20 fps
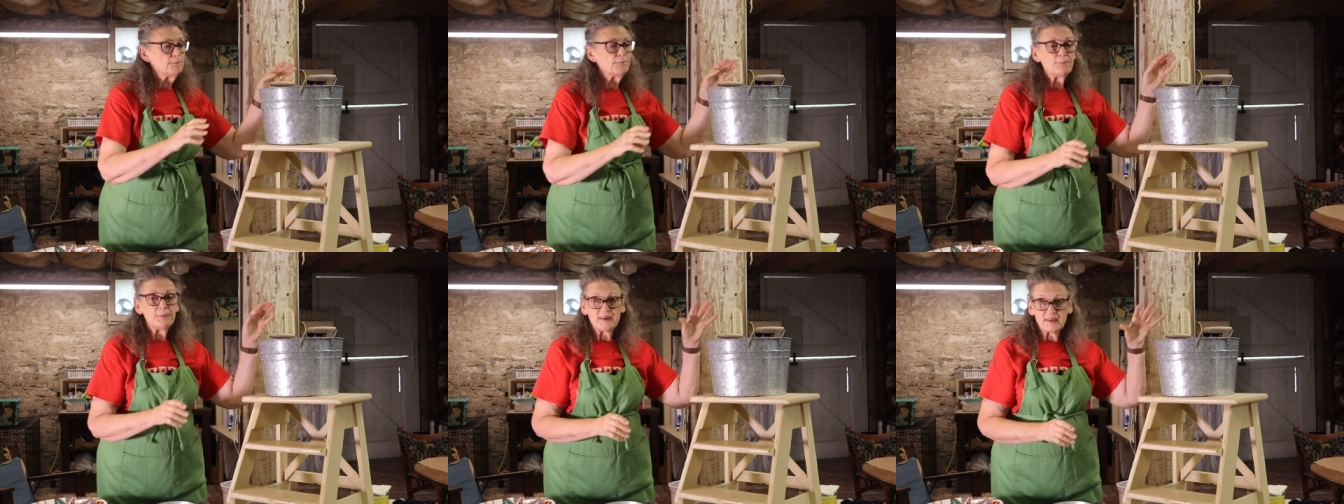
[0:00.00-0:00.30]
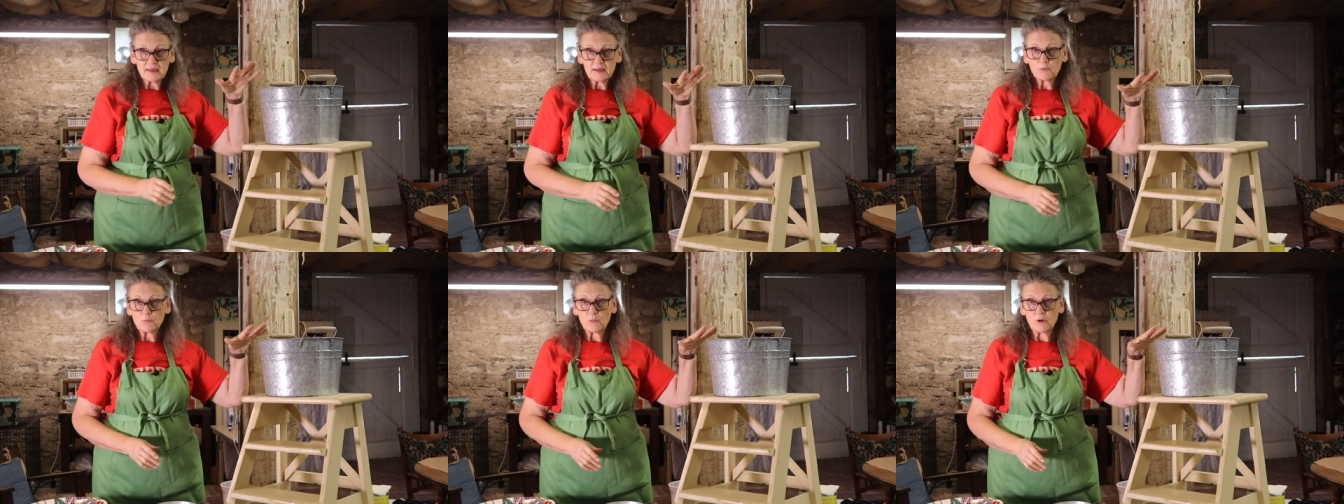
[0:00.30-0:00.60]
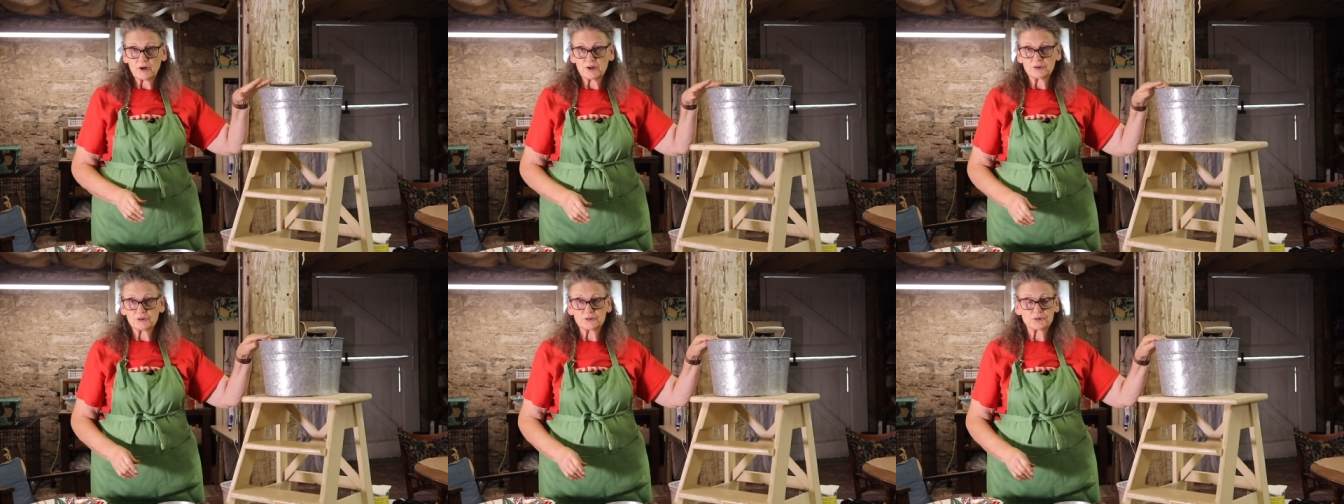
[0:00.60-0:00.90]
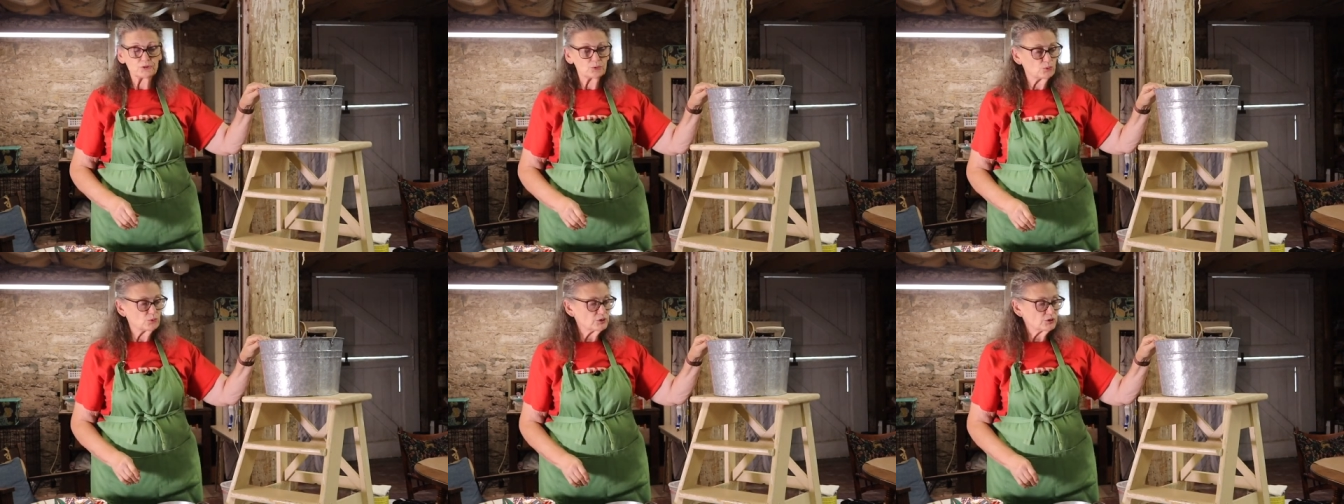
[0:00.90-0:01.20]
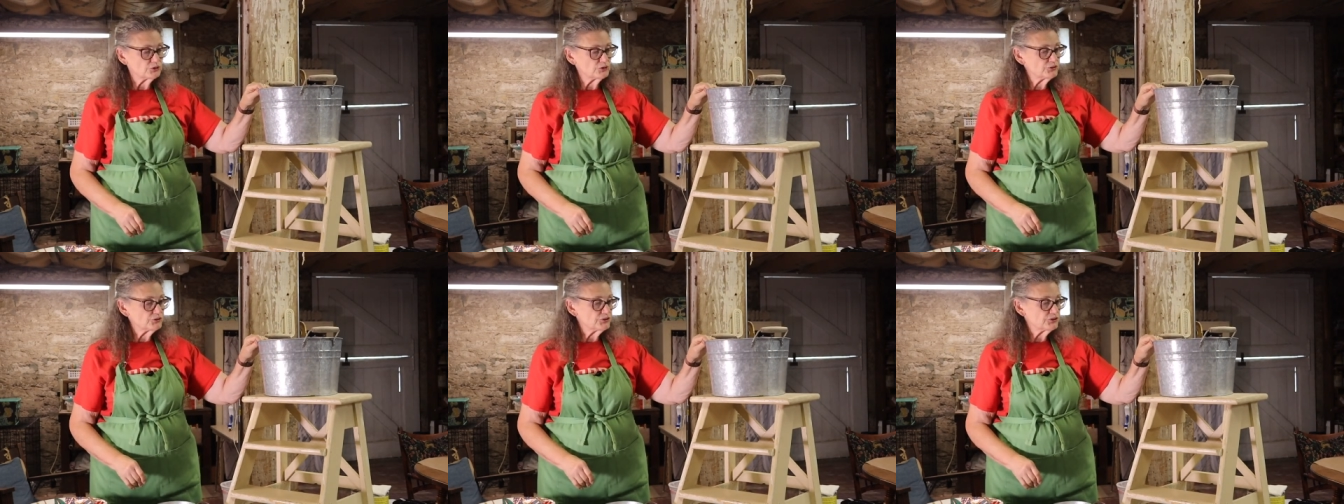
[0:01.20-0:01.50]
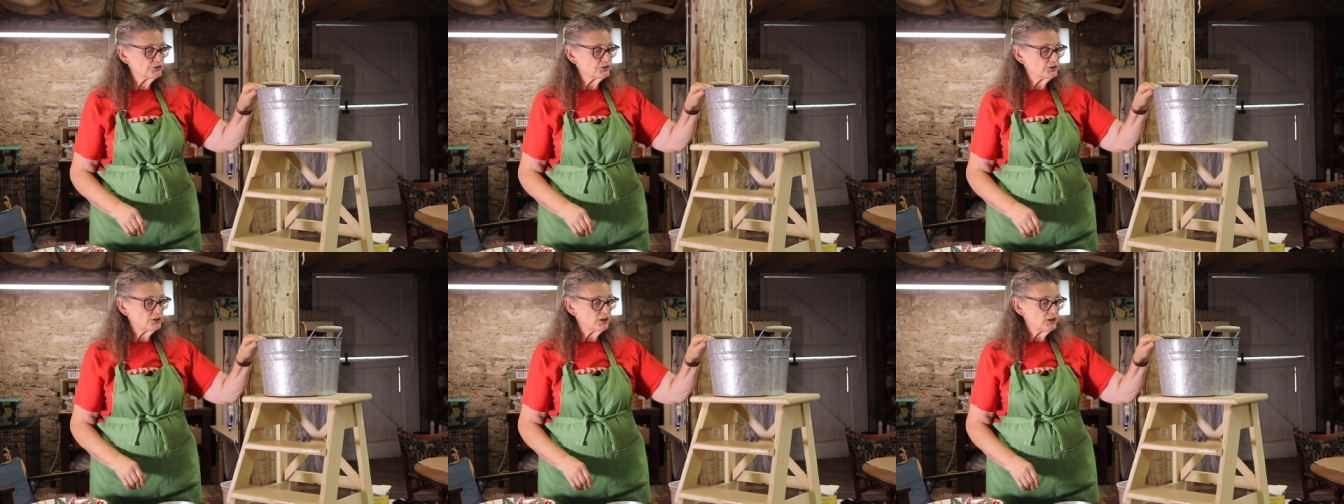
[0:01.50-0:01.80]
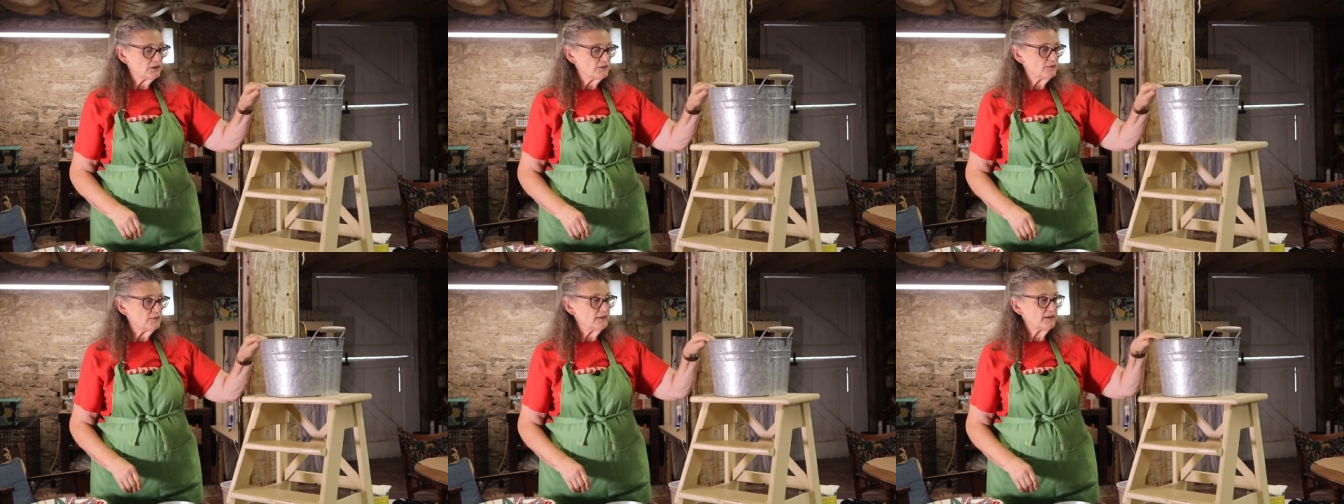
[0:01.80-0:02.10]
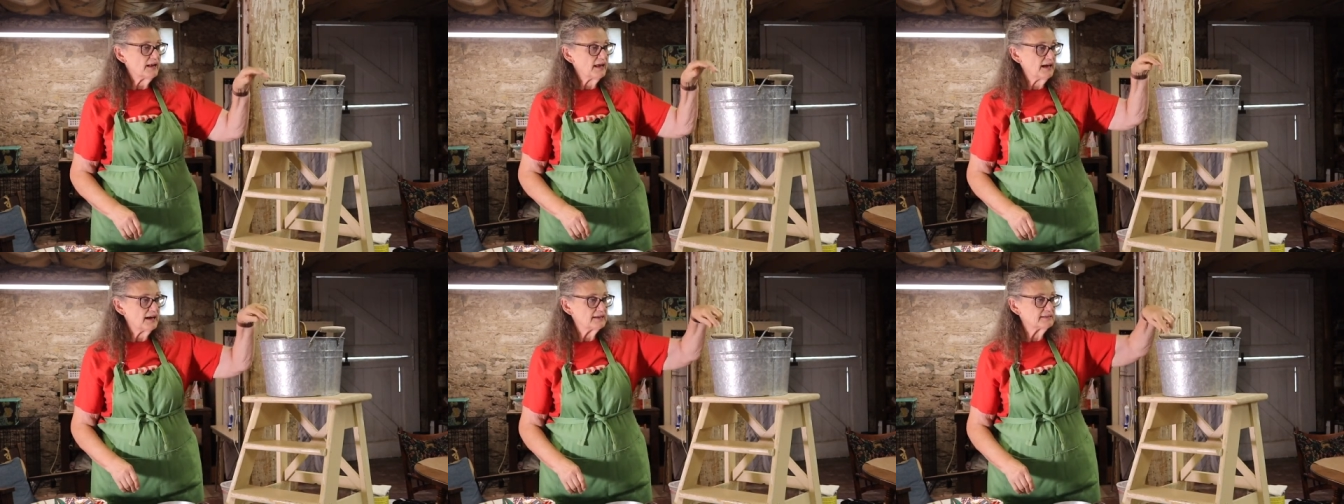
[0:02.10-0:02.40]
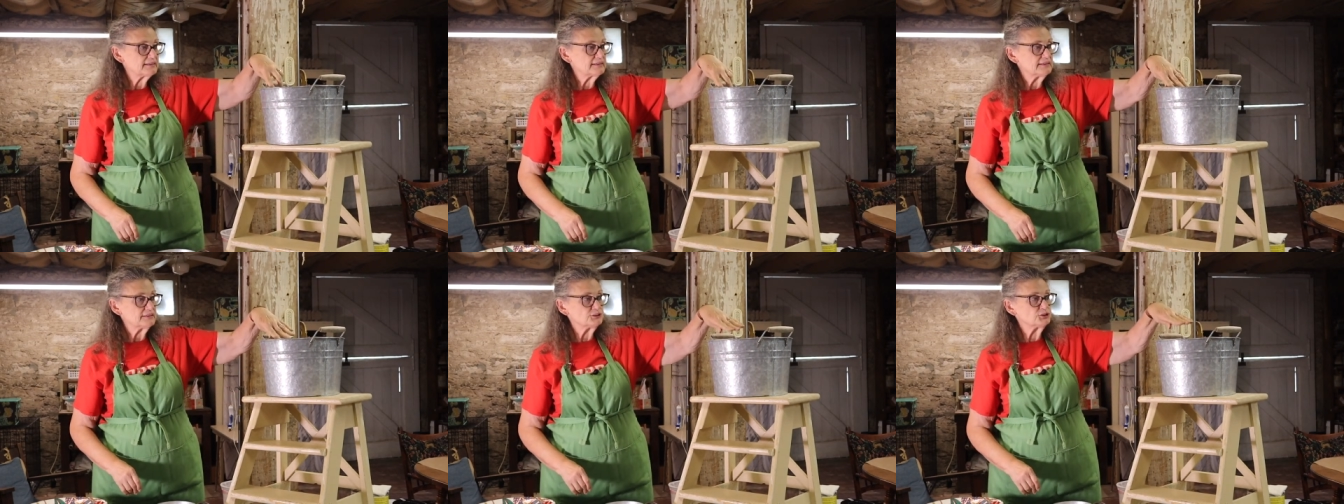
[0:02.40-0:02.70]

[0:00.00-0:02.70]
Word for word: big water source that has the